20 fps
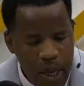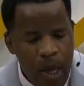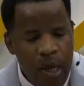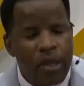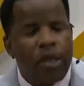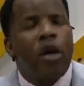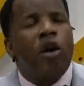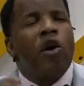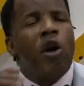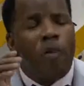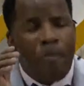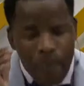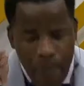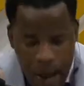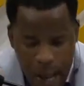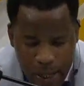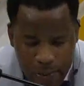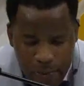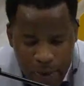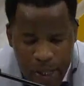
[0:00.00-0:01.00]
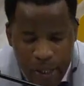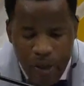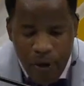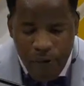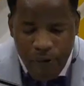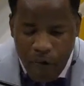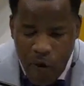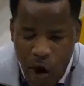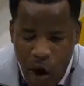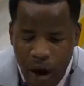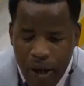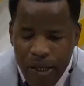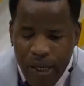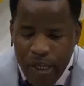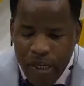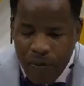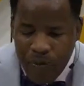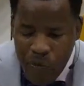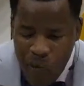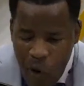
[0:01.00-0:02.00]
The commandment of God
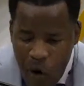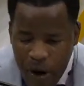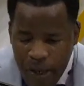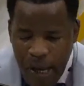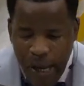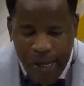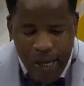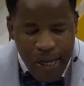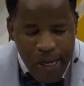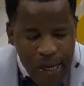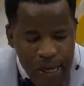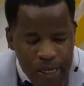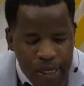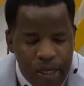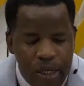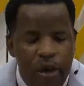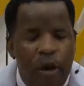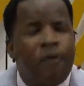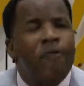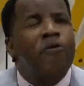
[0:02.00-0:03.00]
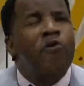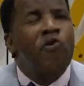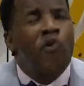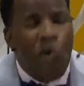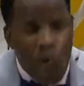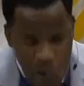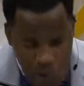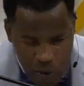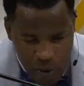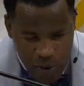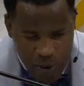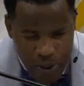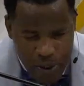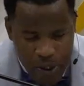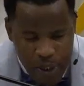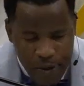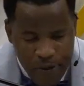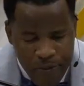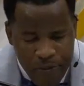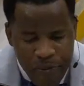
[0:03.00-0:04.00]
is more than a list of rules,
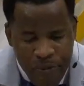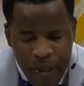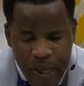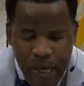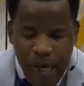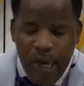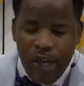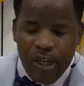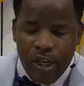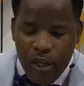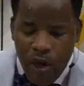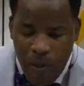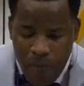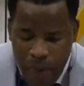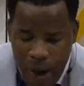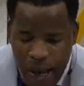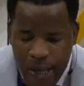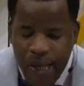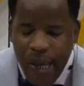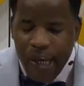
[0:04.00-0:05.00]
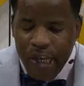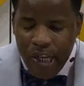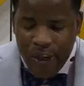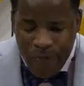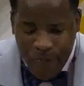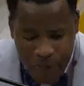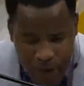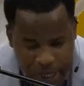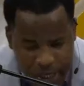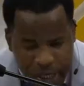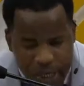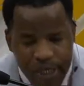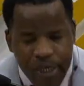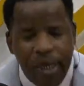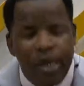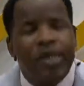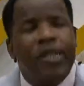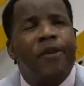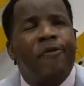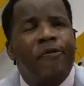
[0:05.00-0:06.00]
each command expresses
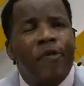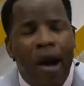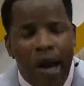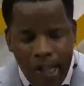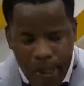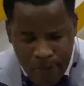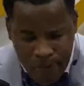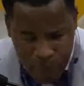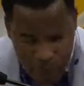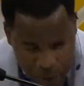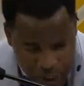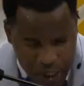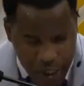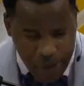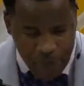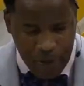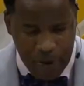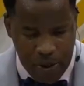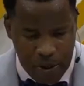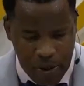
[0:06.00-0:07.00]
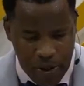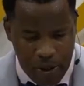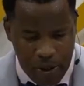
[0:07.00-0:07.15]
a divine principle.